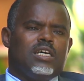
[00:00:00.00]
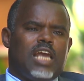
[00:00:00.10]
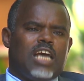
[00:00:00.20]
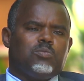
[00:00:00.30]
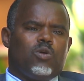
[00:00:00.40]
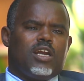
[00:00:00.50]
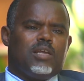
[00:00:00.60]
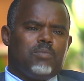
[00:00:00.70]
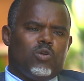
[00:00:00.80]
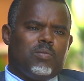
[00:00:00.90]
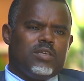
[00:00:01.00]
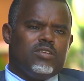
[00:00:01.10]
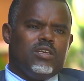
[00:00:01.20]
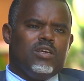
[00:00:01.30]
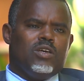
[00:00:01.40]
diaspora
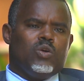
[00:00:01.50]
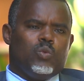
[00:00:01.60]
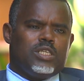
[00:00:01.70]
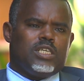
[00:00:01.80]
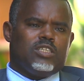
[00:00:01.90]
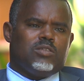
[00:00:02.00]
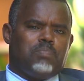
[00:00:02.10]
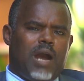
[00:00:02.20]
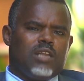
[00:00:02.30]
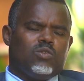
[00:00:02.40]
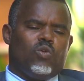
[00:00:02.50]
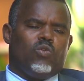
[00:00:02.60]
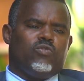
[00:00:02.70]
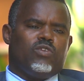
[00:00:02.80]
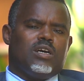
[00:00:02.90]
diplomacy, which is part
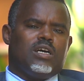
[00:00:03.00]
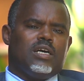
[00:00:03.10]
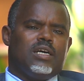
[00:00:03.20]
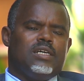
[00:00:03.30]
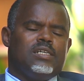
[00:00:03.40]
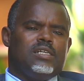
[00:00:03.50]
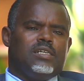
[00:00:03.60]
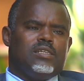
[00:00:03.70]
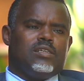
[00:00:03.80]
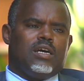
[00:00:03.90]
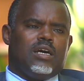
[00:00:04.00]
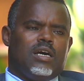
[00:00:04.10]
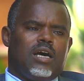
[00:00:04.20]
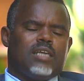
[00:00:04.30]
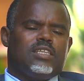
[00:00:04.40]
of the
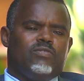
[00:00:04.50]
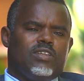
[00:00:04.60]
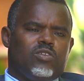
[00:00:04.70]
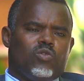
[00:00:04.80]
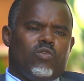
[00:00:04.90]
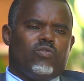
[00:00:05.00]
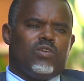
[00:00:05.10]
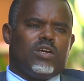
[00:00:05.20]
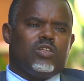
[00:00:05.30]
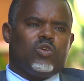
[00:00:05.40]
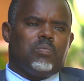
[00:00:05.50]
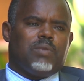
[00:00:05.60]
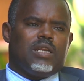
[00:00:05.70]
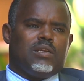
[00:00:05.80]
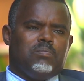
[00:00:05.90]
activities of
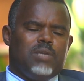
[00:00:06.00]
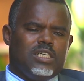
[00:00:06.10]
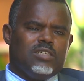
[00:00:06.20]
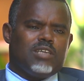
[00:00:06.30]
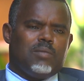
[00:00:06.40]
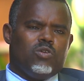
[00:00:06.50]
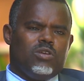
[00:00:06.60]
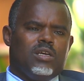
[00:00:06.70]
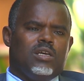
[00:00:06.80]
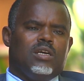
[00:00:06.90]
Ethiopian missions abroad,